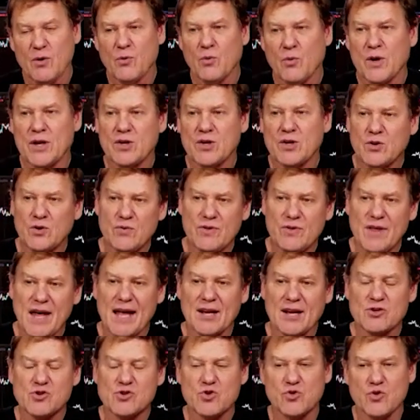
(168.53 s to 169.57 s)
We knew
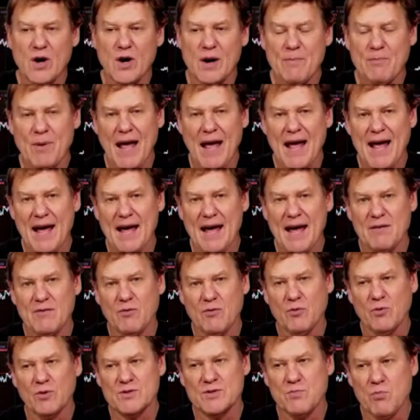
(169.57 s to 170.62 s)
that Trump
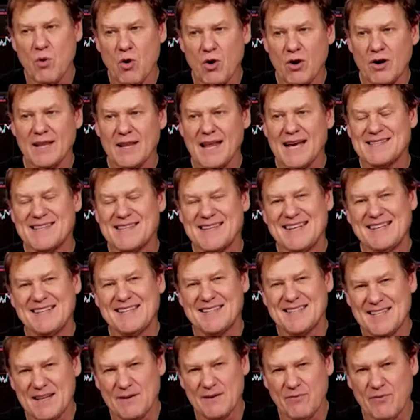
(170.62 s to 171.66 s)
was more or less
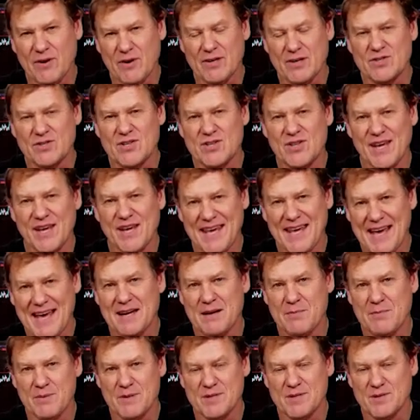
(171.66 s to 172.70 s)
indifferent to the
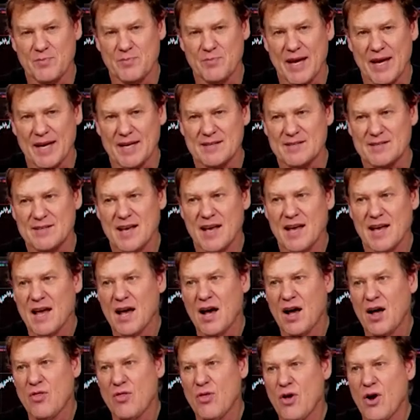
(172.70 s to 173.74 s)
cannabis space,
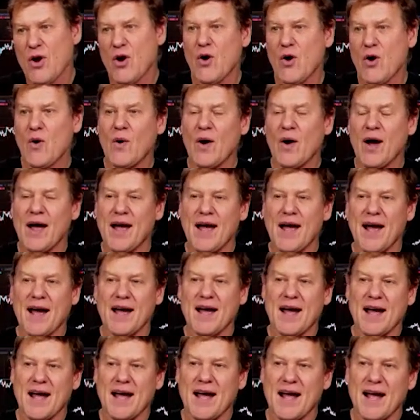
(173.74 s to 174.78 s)
though
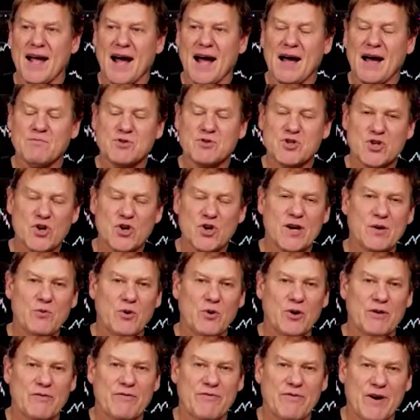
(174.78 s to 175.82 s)
I'm sure he
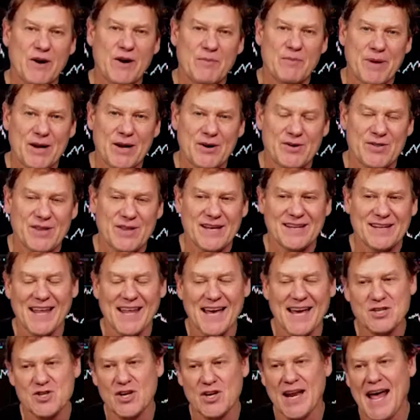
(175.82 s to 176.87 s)
would have fared better in the
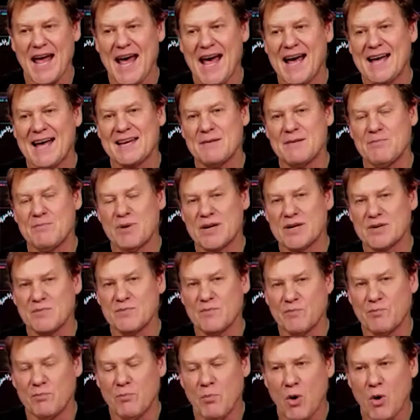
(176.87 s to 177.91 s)
election had he been a
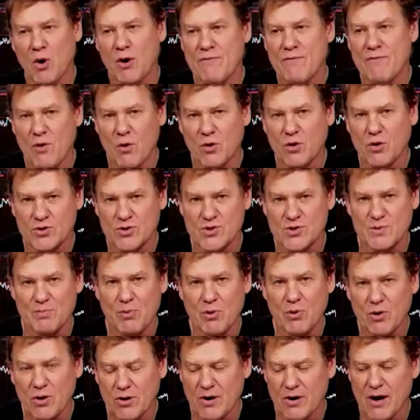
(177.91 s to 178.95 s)
more vocal
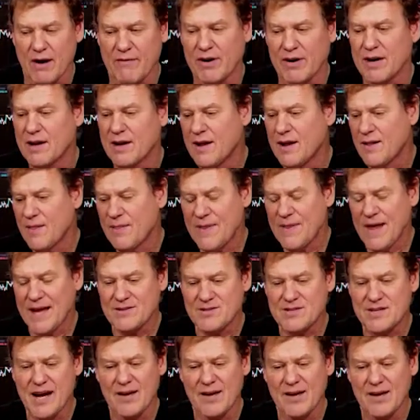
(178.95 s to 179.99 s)
supporter of it.
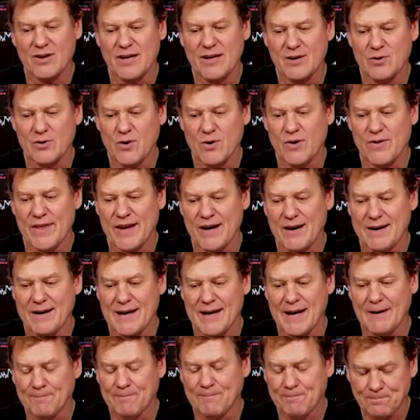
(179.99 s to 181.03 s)
That's neither here nor there
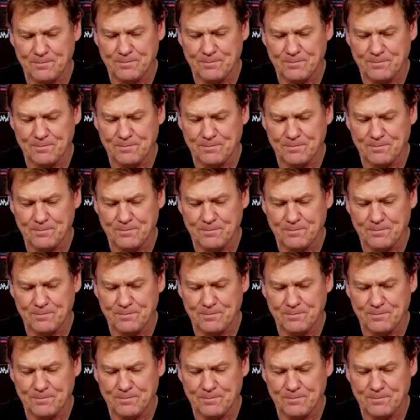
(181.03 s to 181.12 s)
now.